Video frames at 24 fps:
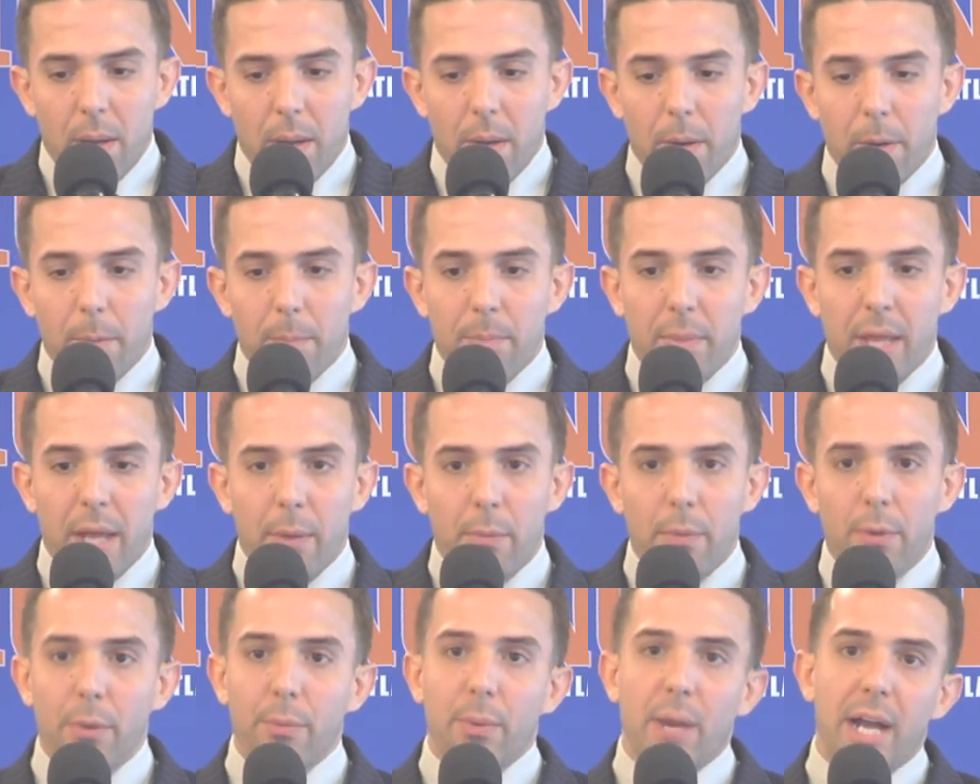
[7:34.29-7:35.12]

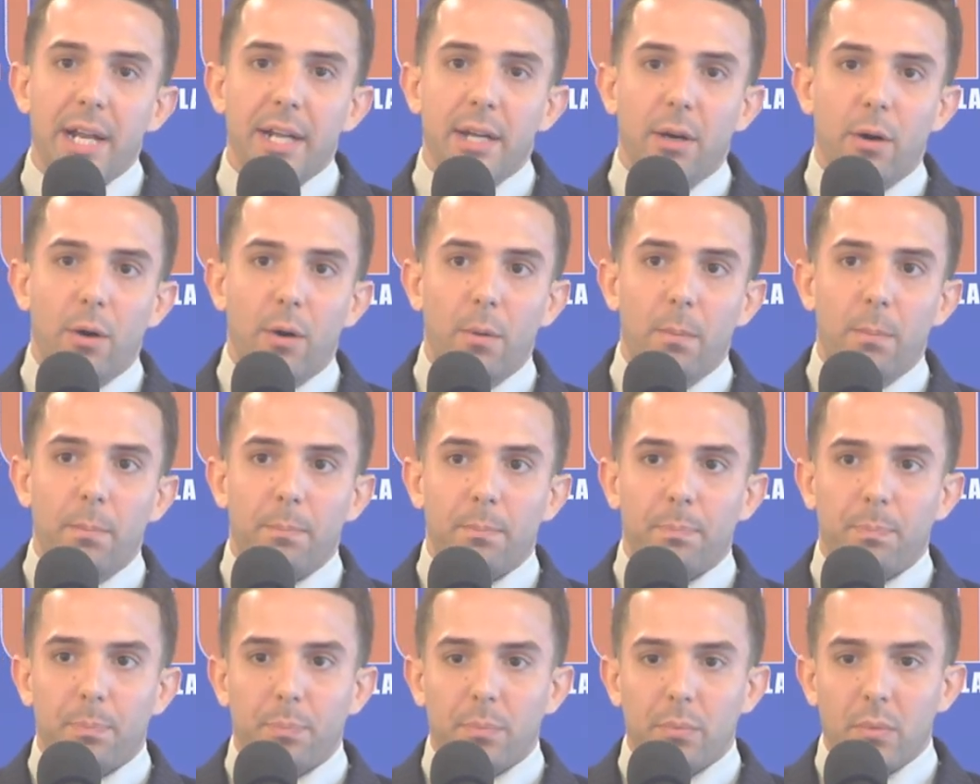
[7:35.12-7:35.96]
And we're riding home,
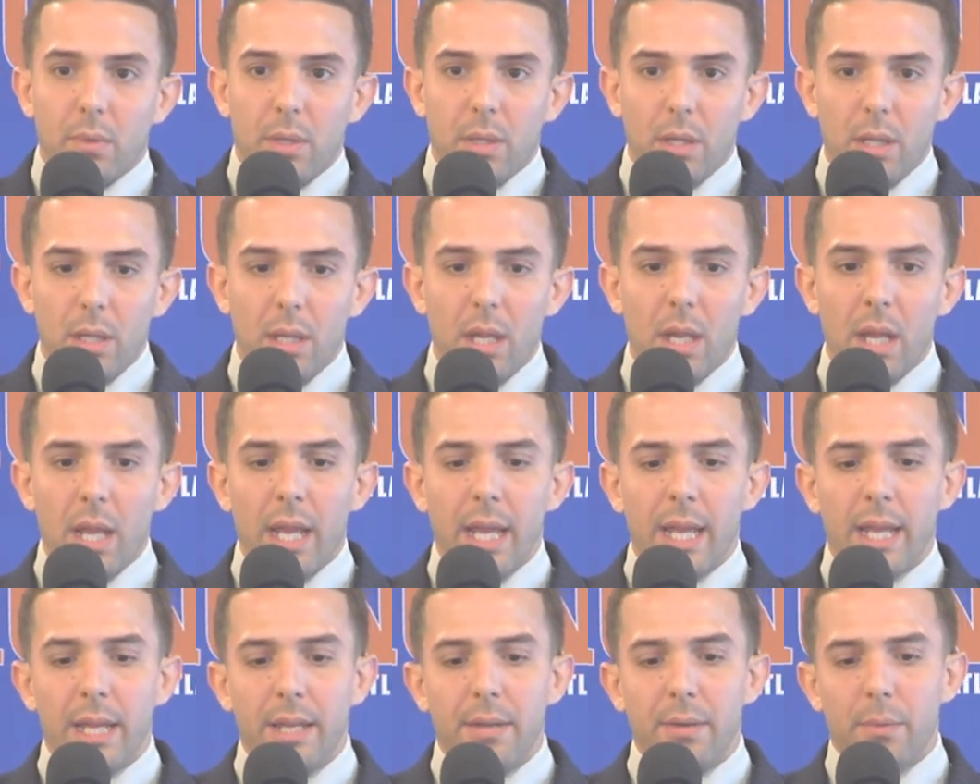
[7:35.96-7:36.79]

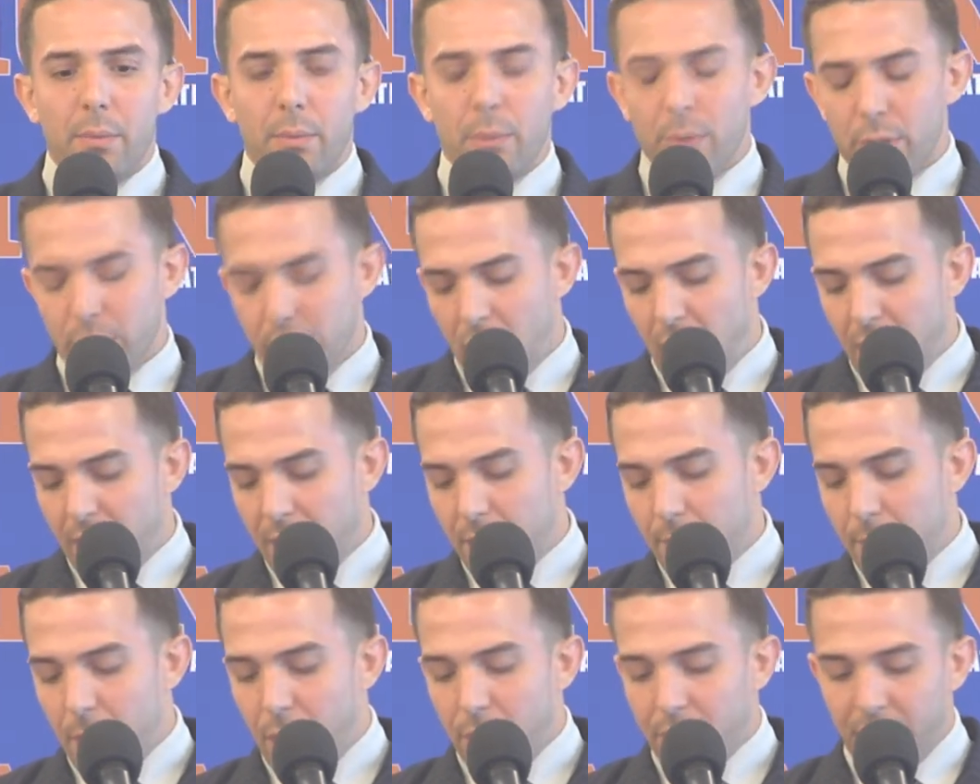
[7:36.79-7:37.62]
and we were
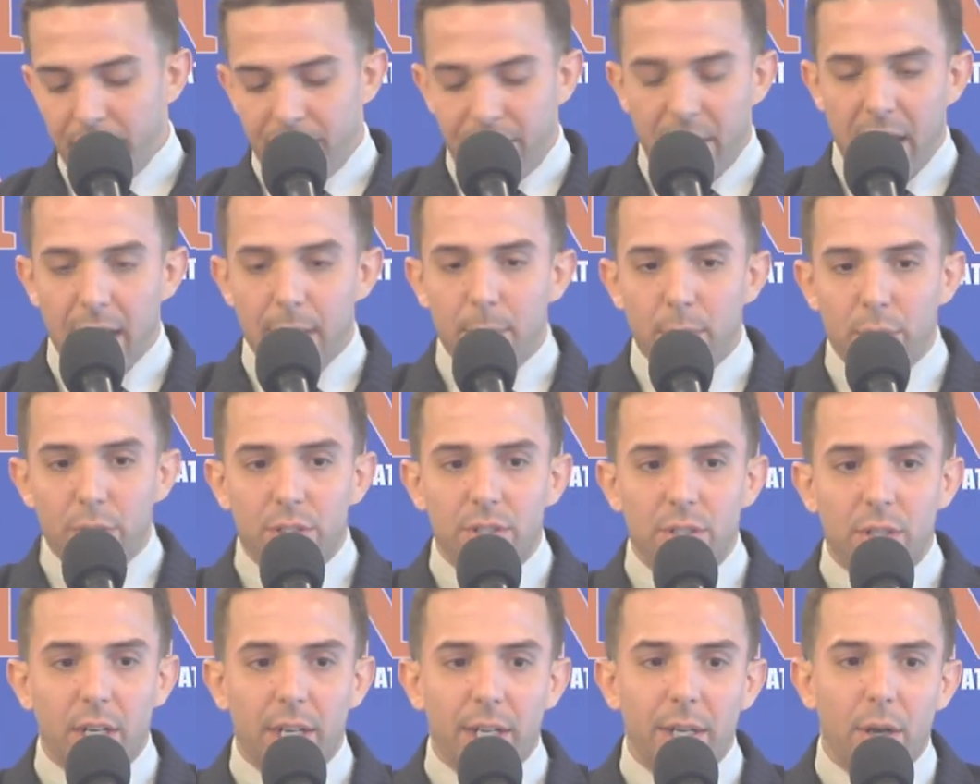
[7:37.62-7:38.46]
talking about the
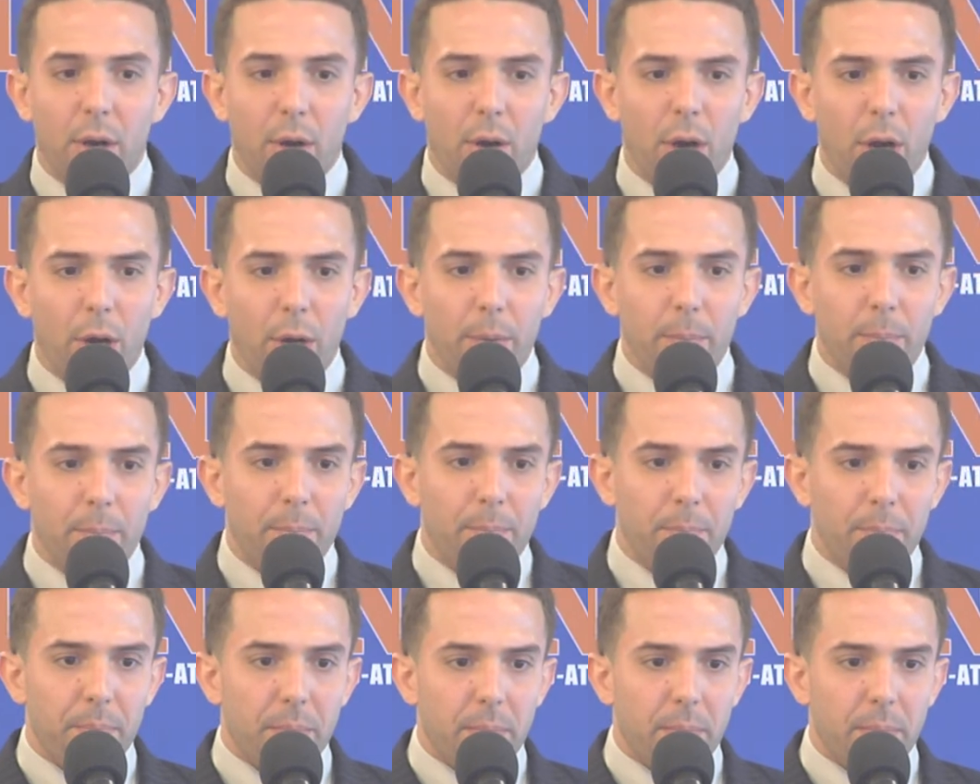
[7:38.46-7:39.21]
fibers stuck in our arm.